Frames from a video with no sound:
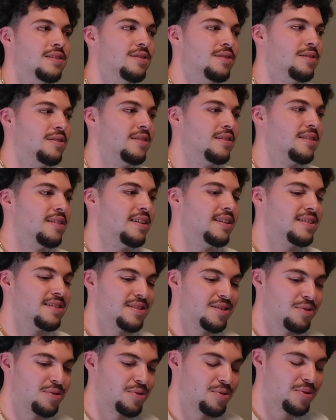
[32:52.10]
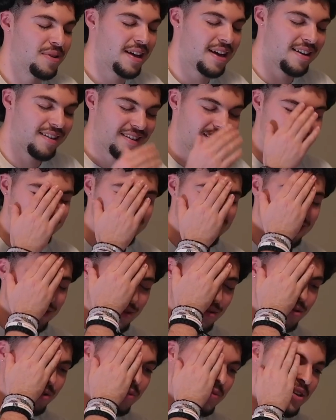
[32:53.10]
Dude, that's so cool. I don't know. It's just
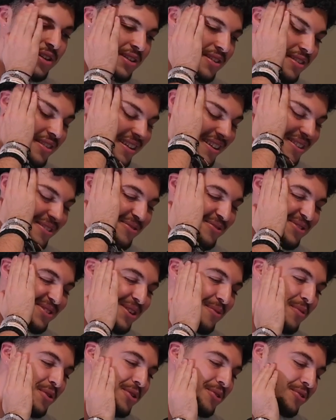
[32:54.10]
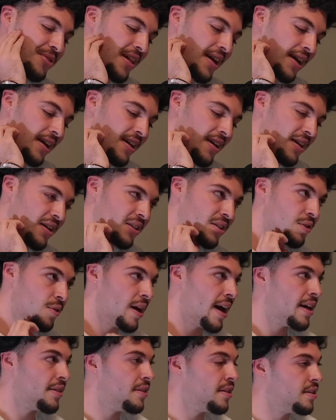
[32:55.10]
so cool to me to think of someone who like you
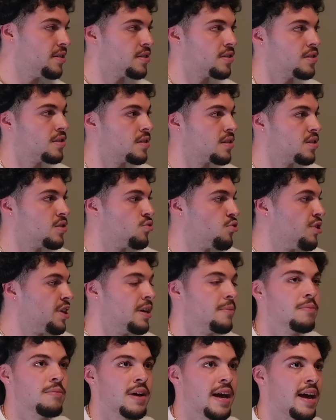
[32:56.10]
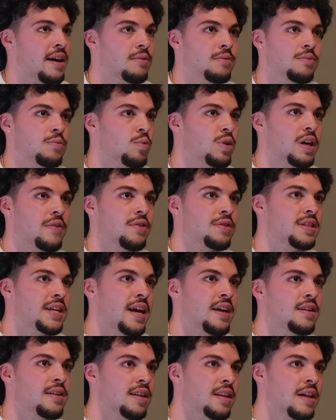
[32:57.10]
had this dream at whatever,
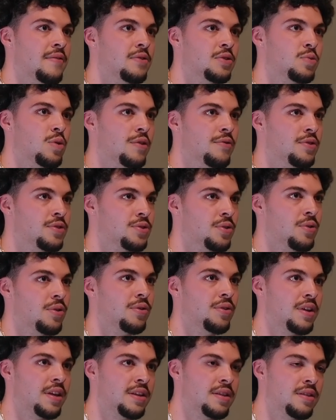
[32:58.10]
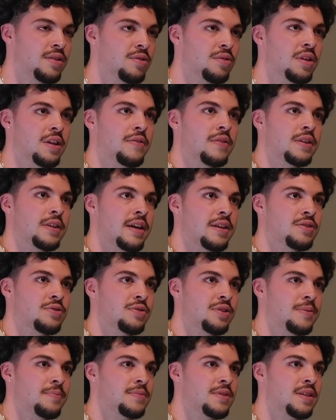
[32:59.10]
ten, eleven, twelve mm-hmm. years old and you're living that
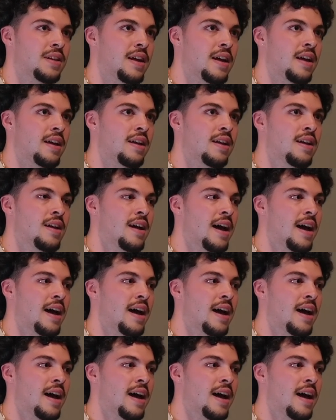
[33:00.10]
dream today.